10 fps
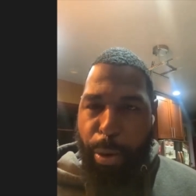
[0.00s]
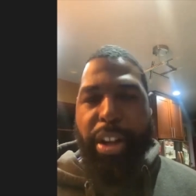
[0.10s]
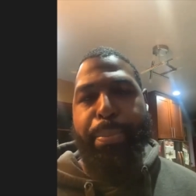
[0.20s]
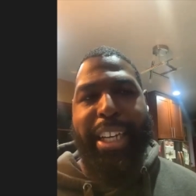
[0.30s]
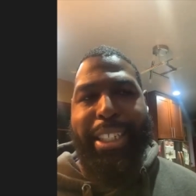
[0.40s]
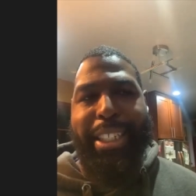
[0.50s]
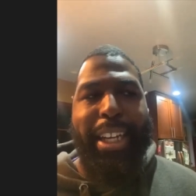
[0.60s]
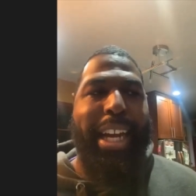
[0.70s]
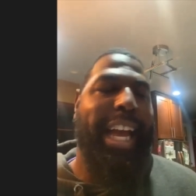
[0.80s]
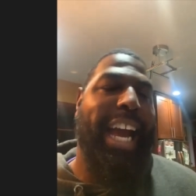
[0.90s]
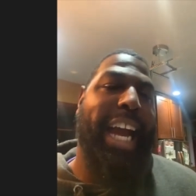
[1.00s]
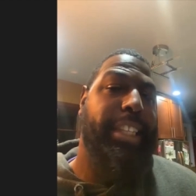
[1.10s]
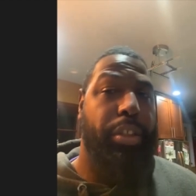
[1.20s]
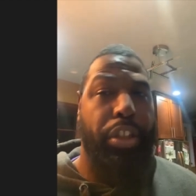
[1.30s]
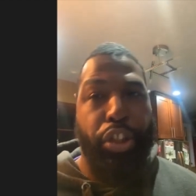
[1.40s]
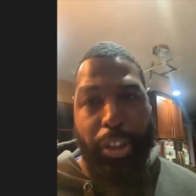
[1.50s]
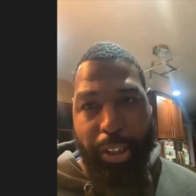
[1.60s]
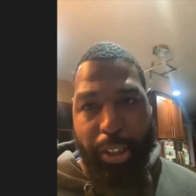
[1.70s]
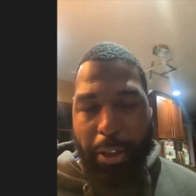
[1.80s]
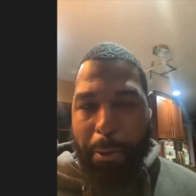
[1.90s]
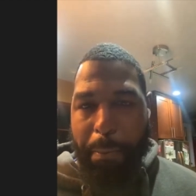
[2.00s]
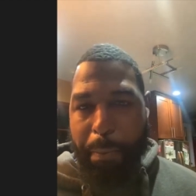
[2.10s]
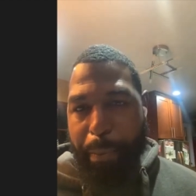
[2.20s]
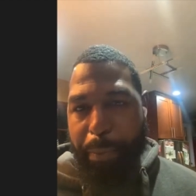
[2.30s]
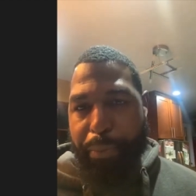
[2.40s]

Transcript: or any kind of spice, add it to the sugar